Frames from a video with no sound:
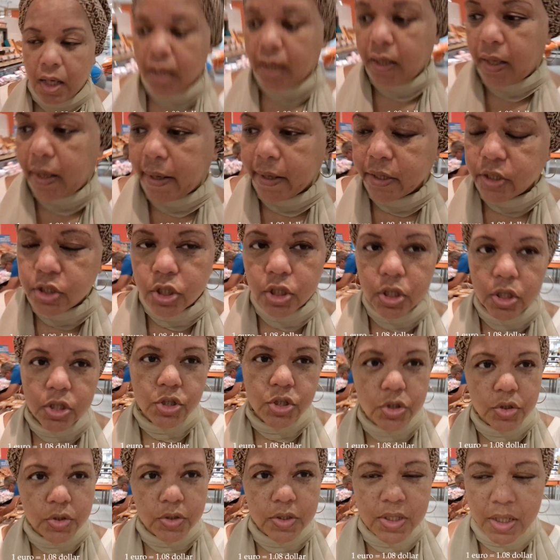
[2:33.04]
I actually
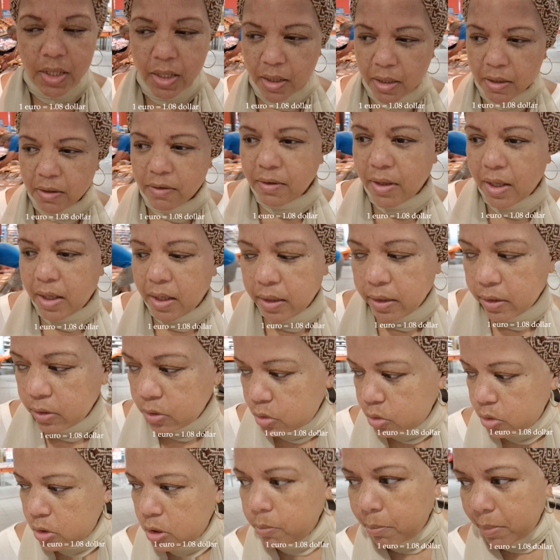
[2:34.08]
should take that
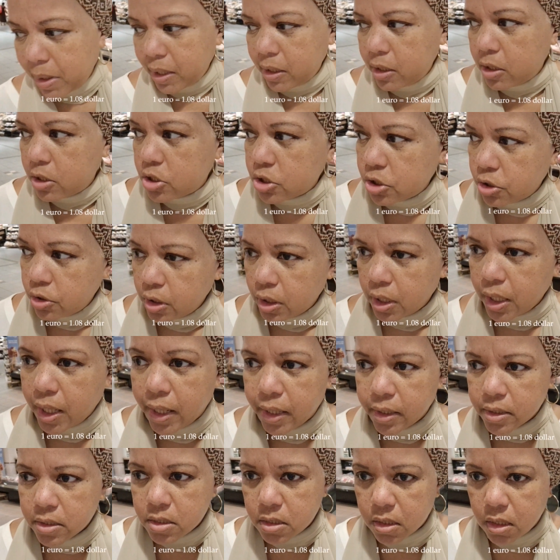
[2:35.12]
into the manager and
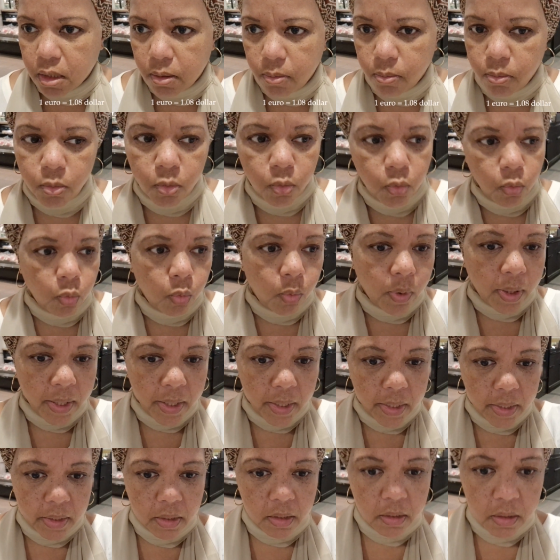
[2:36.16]
ask him
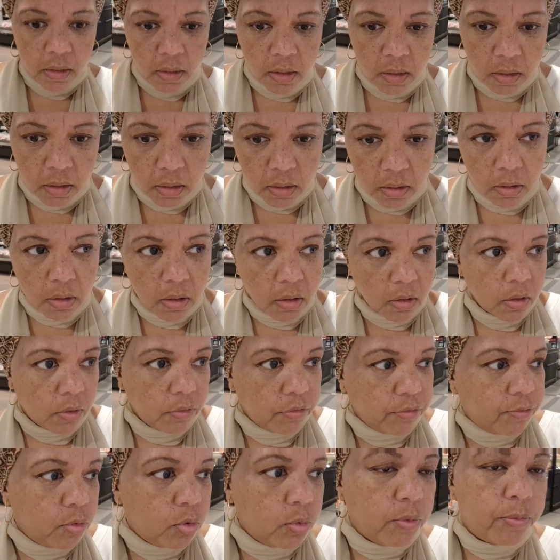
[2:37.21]
why are
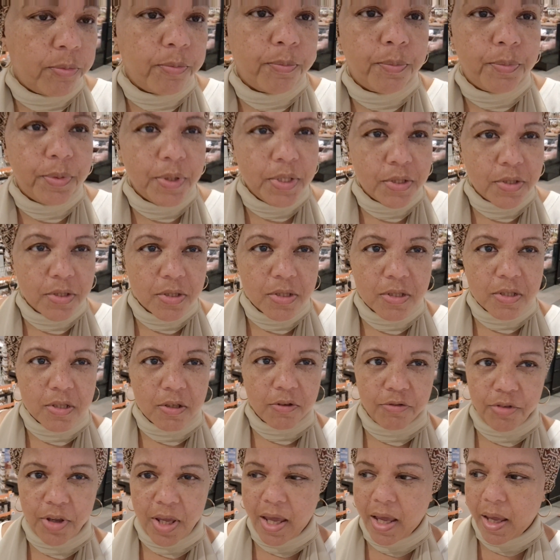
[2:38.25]
four pieces
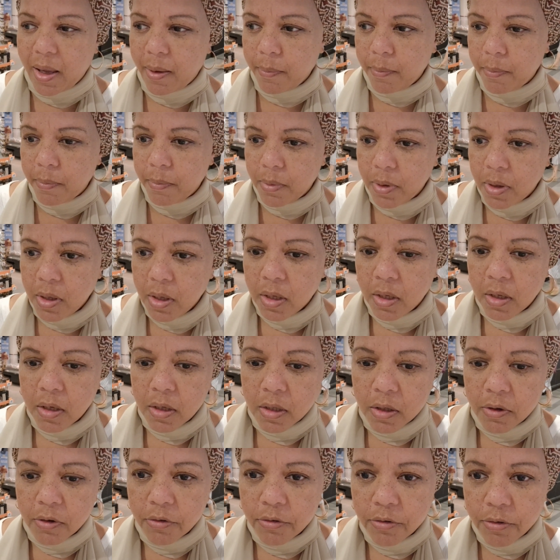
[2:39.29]
of ham
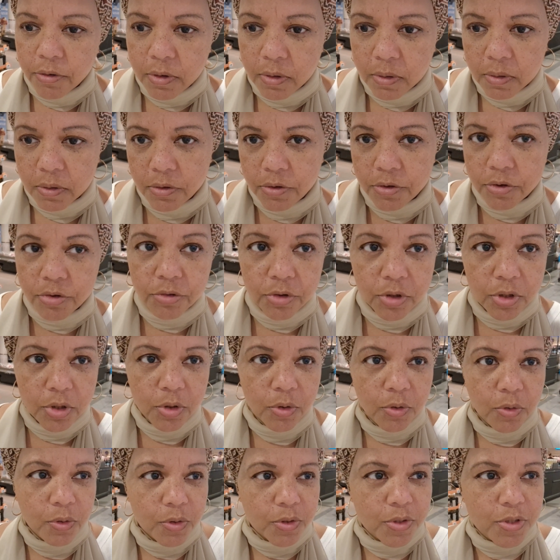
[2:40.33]
three
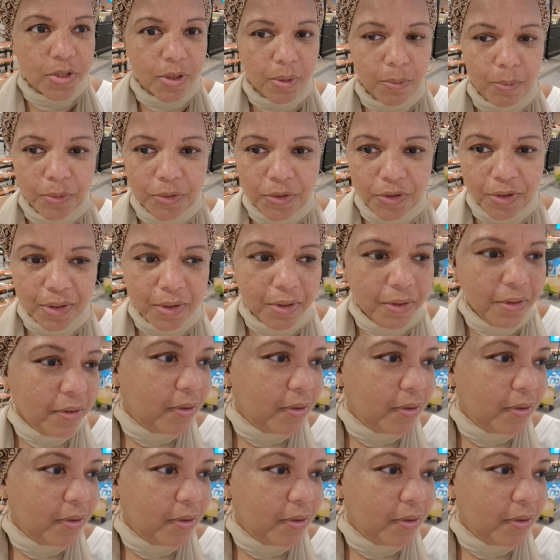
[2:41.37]
euro something.